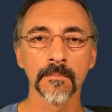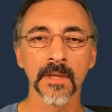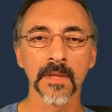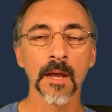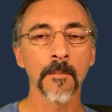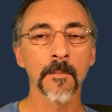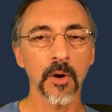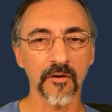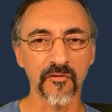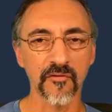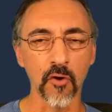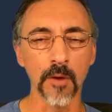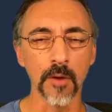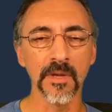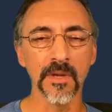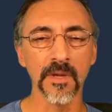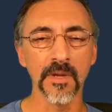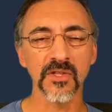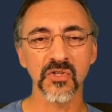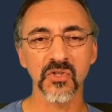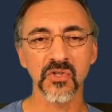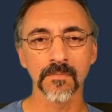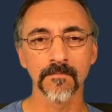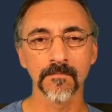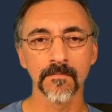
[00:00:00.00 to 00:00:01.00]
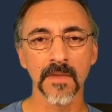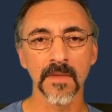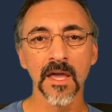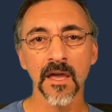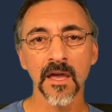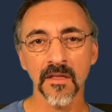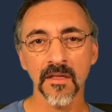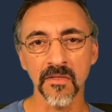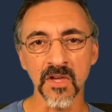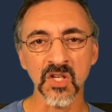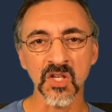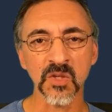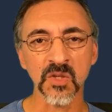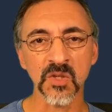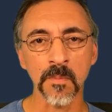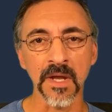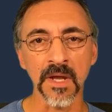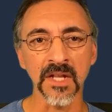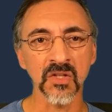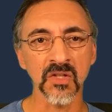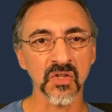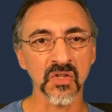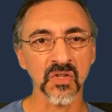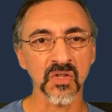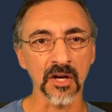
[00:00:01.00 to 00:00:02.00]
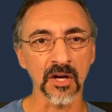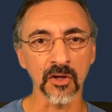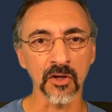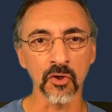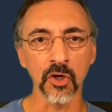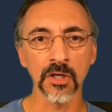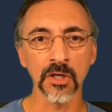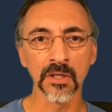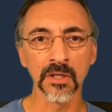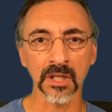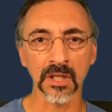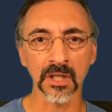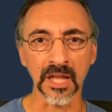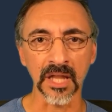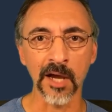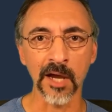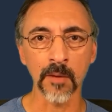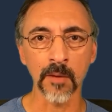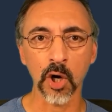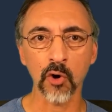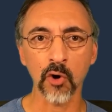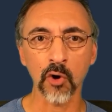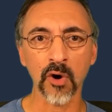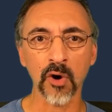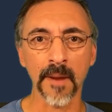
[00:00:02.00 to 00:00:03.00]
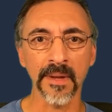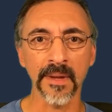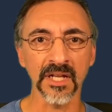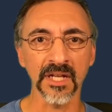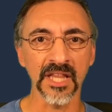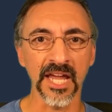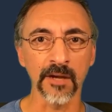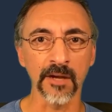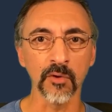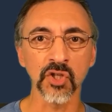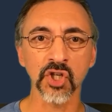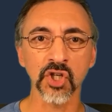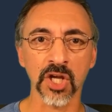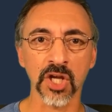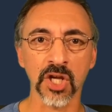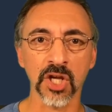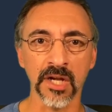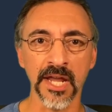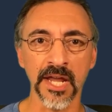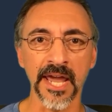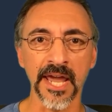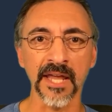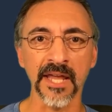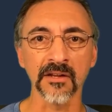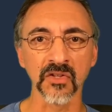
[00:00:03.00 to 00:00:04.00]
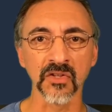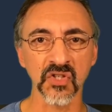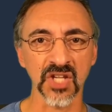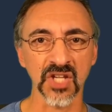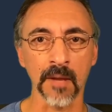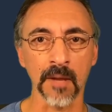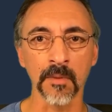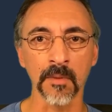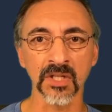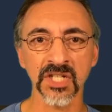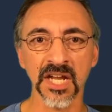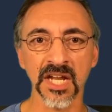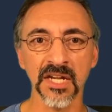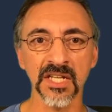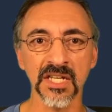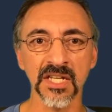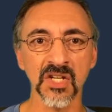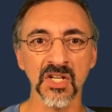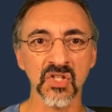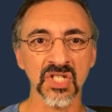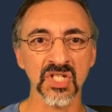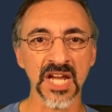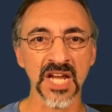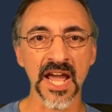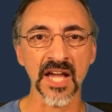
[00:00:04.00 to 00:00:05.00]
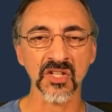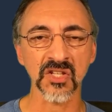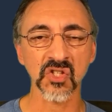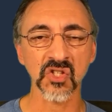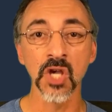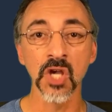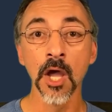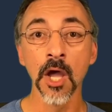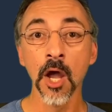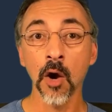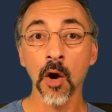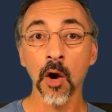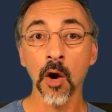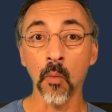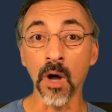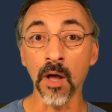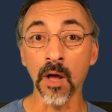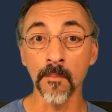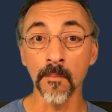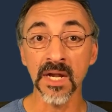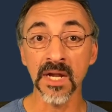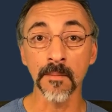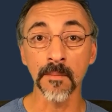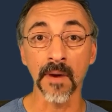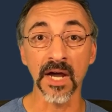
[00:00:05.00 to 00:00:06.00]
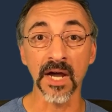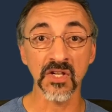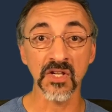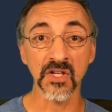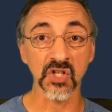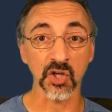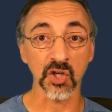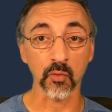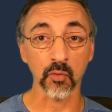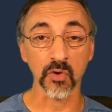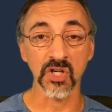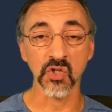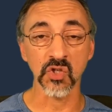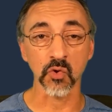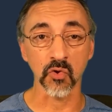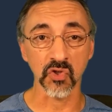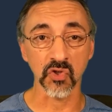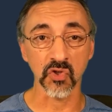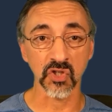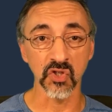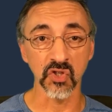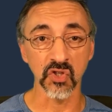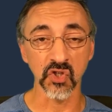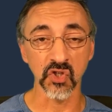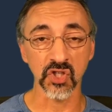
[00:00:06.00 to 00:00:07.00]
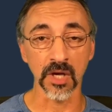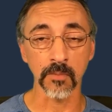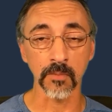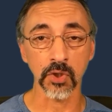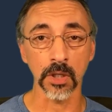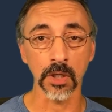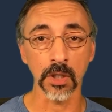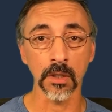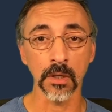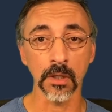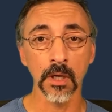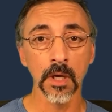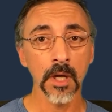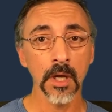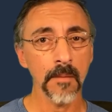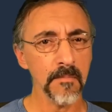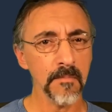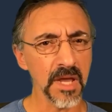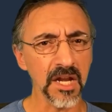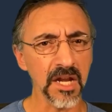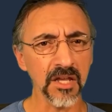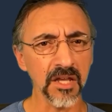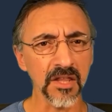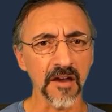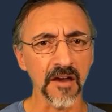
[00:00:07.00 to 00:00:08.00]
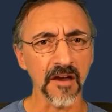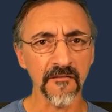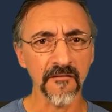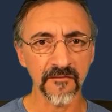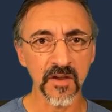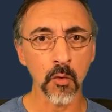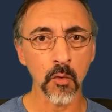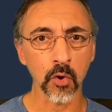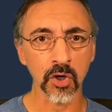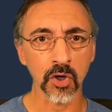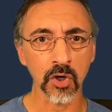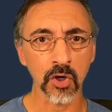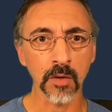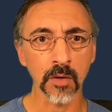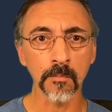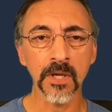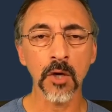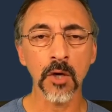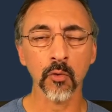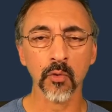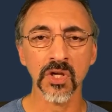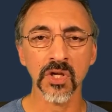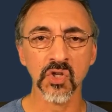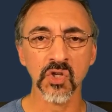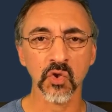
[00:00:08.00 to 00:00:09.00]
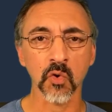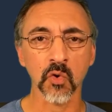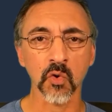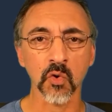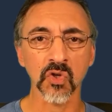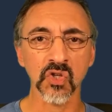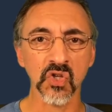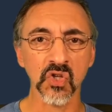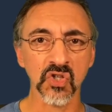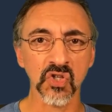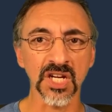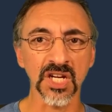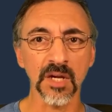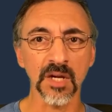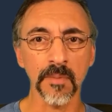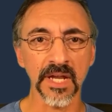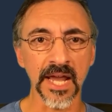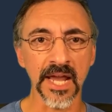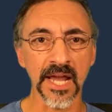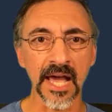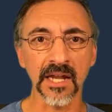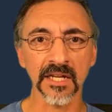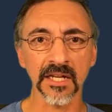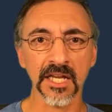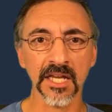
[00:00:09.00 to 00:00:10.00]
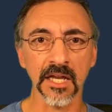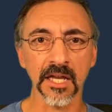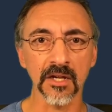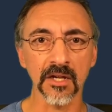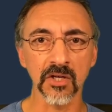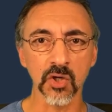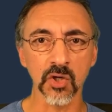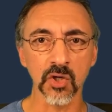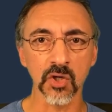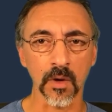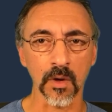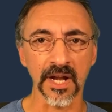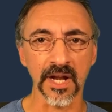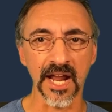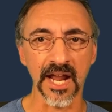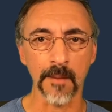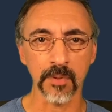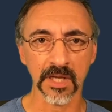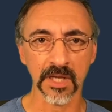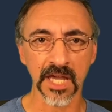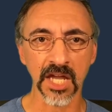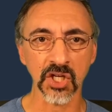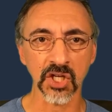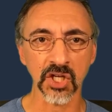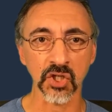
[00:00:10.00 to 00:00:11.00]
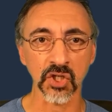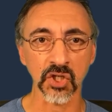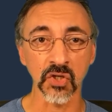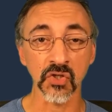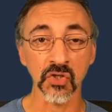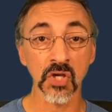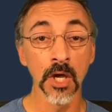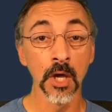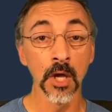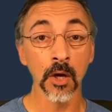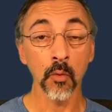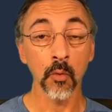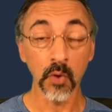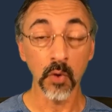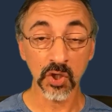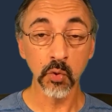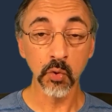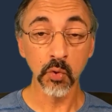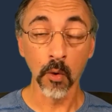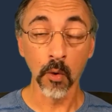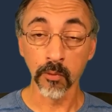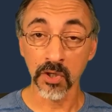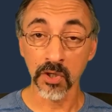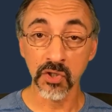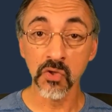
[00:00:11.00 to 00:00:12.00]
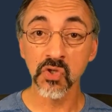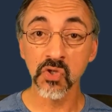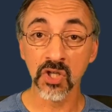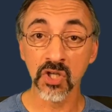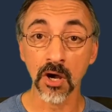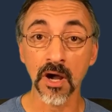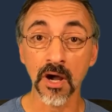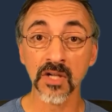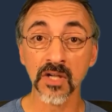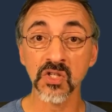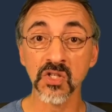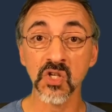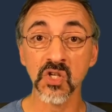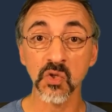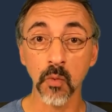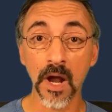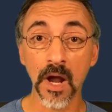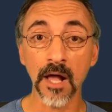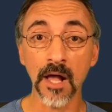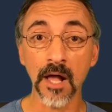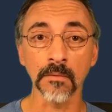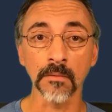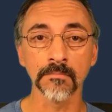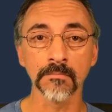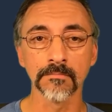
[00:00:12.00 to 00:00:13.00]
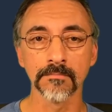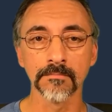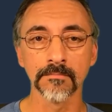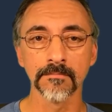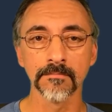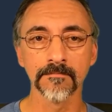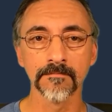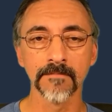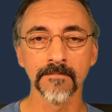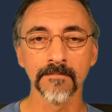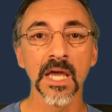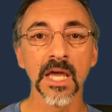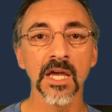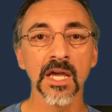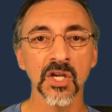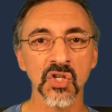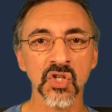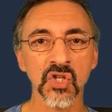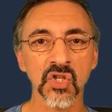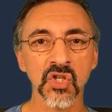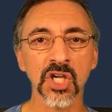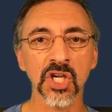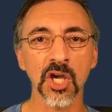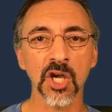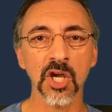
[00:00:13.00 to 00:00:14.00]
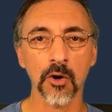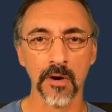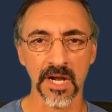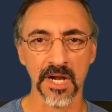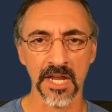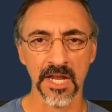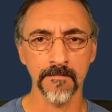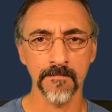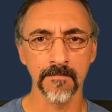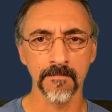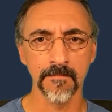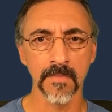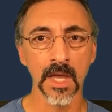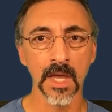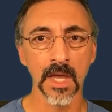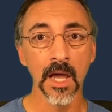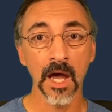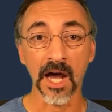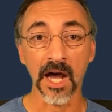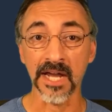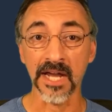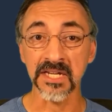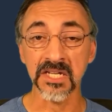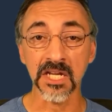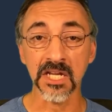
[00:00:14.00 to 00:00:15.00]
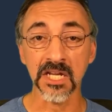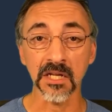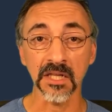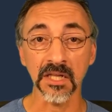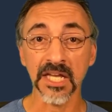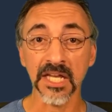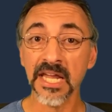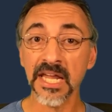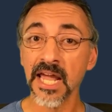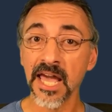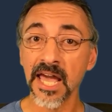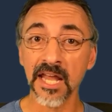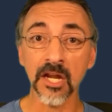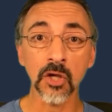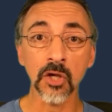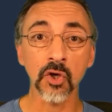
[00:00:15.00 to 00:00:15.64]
Performance. This means that a good cloud programming language can handle simultaneous tasks while minimizing resource consumption, meaning that fewer compute resources need to be allocated to run applications, which will reduce costs as well. Security. Ideally, any